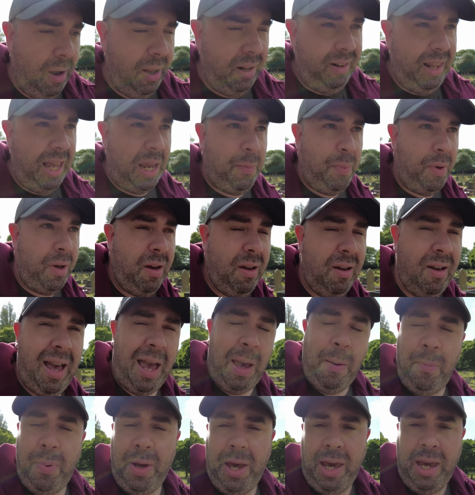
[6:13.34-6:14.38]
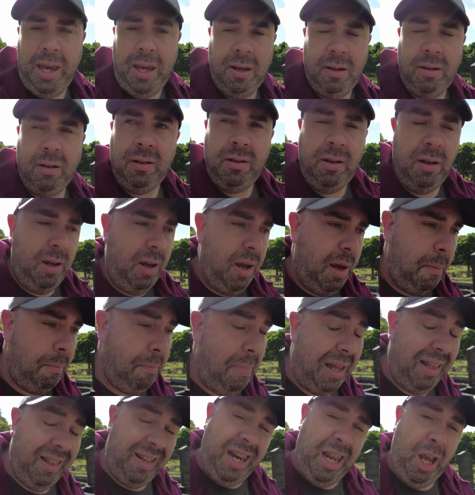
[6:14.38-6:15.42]
Labour MP
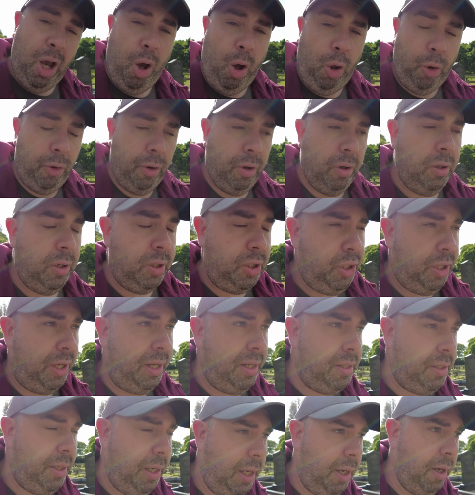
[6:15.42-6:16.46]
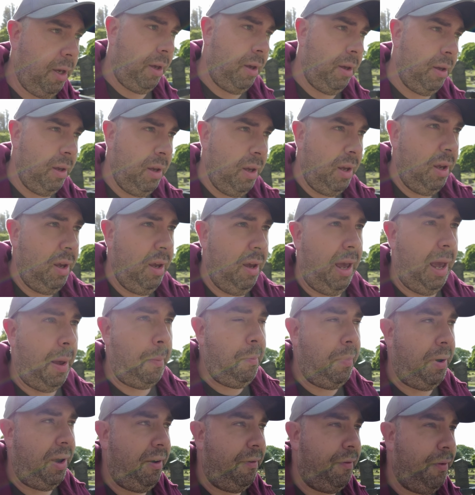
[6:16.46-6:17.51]
Melanie On. She's the
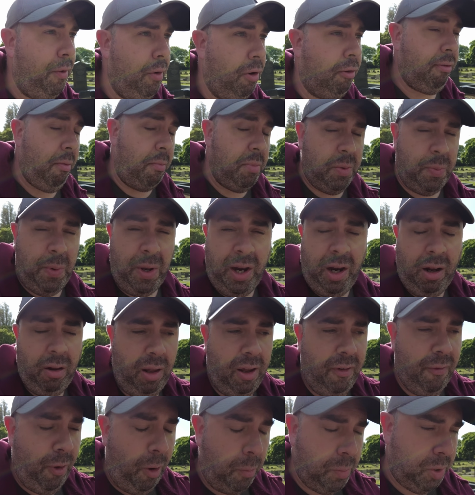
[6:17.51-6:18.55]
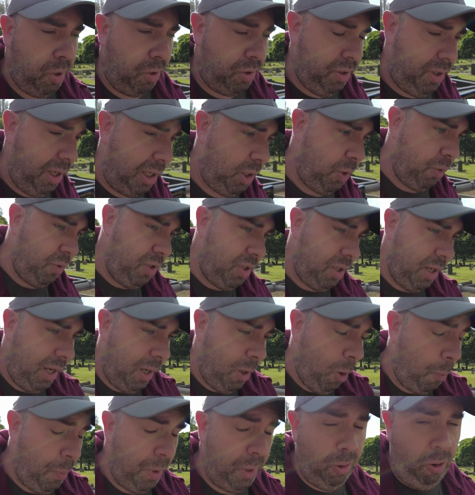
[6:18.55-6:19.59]
MP for Grimsby and Cleethorpes constituency
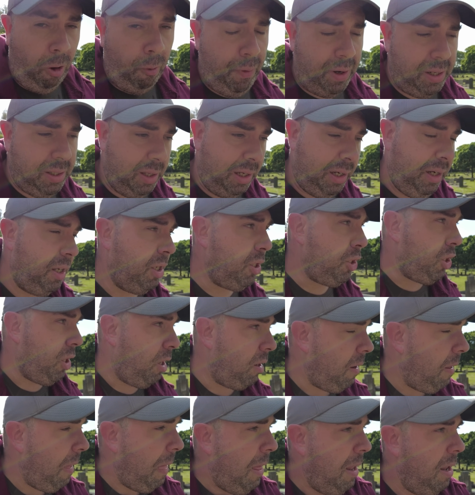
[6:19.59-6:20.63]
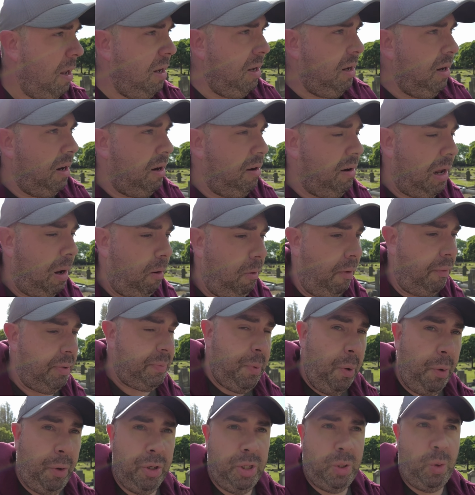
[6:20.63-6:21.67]
up in North East Lincolnshire. Now, I've
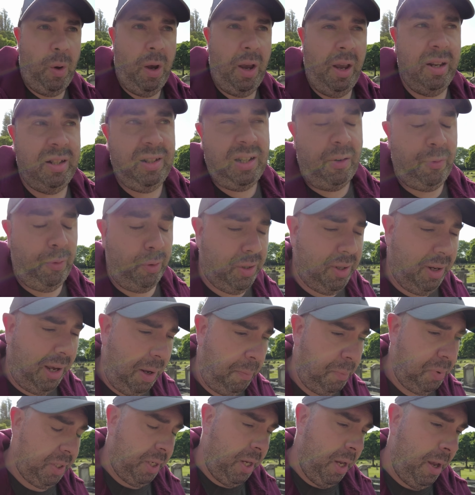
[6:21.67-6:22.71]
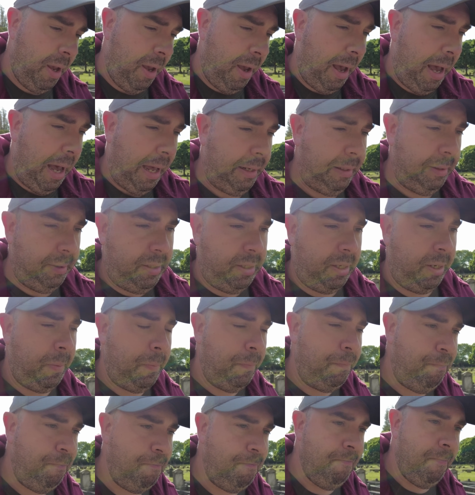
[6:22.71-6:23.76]
spoken to her several times
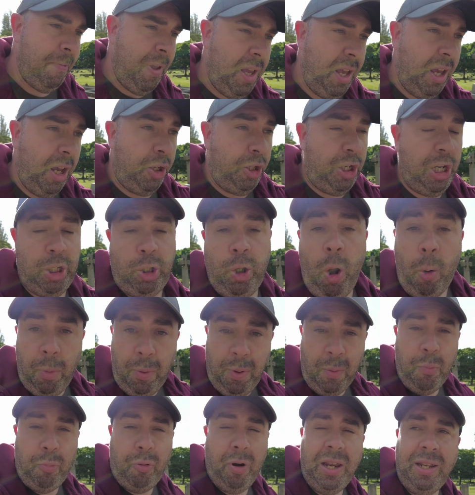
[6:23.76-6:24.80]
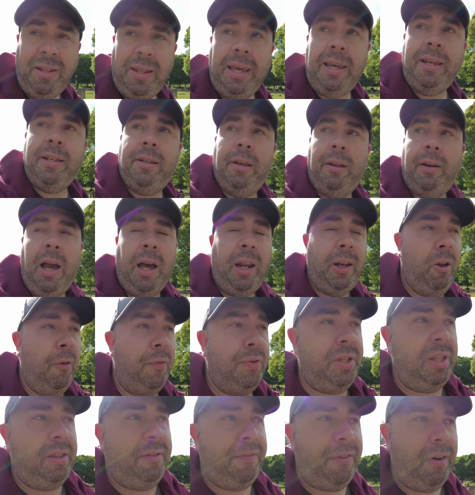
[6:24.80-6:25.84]
and she's normally been pretty decent, and
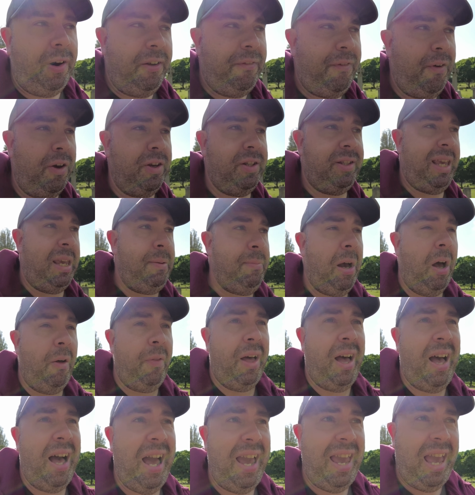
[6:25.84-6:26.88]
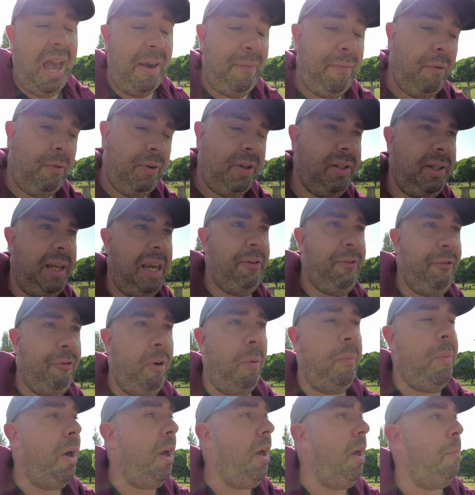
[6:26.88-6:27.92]
obviously the very first email that I ever received
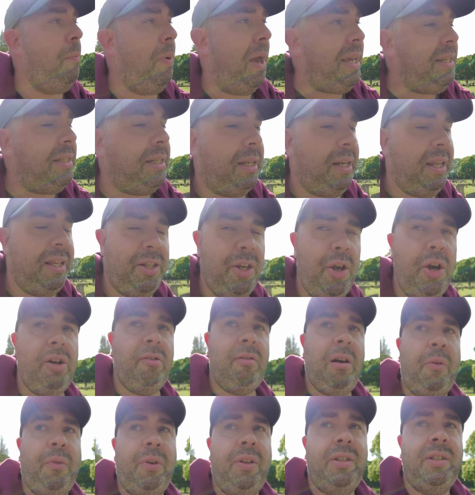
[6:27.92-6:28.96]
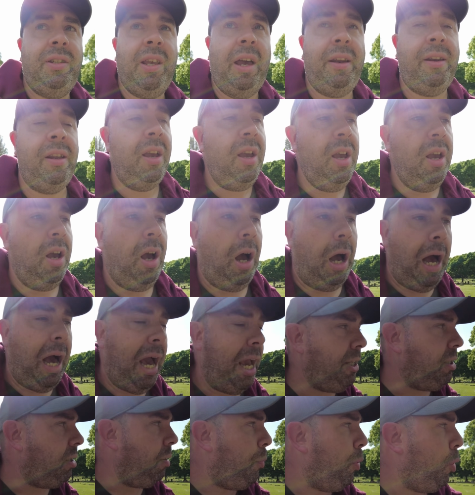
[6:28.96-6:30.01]
from her basically turned around and said, I
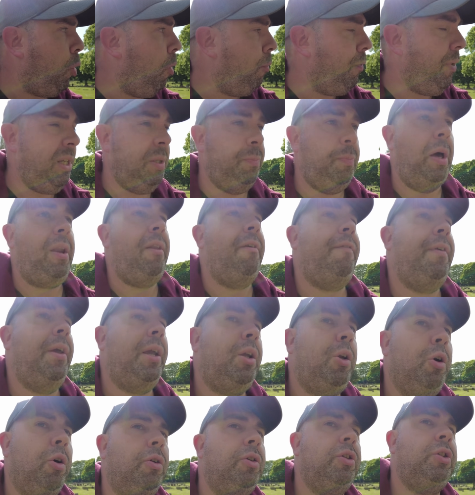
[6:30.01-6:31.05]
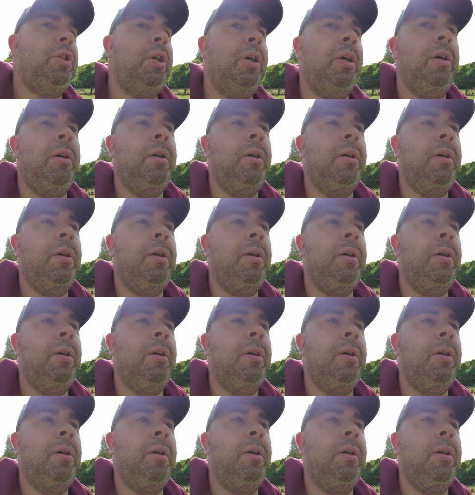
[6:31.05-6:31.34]
support these benefit cuts.